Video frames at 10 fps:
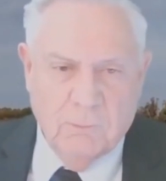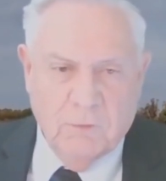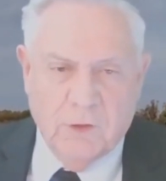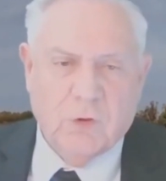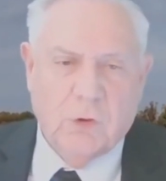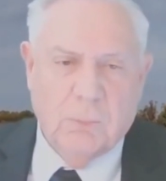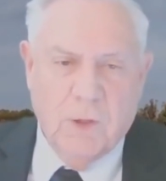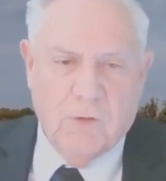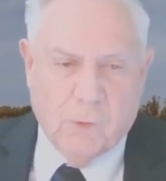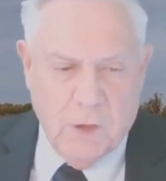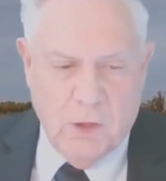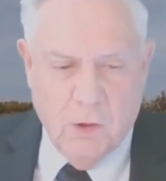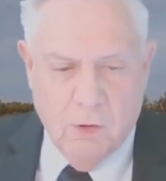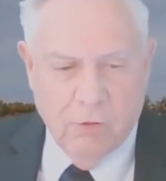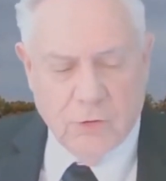It took me three
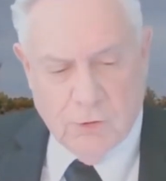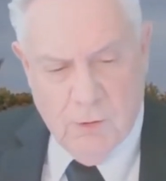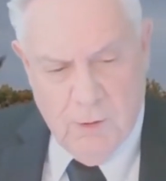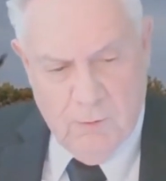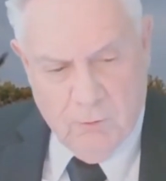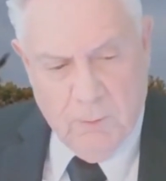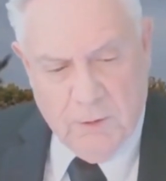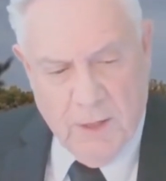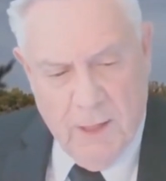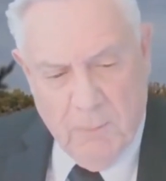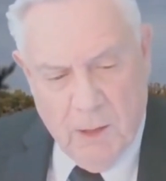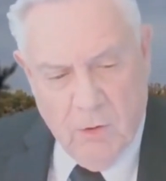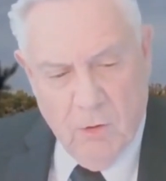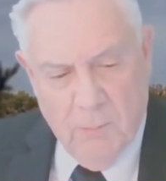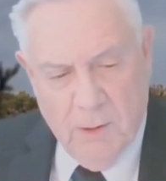years from the time I
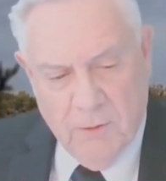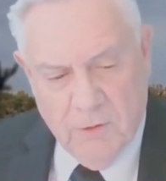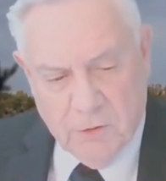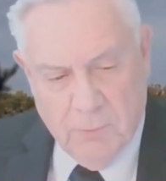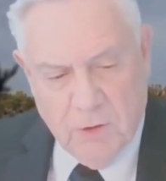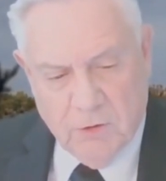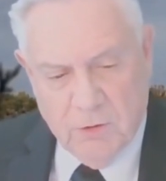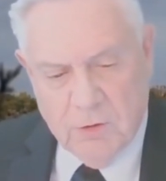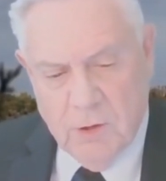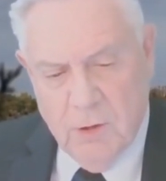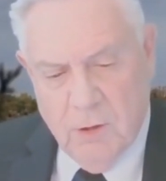heard about this message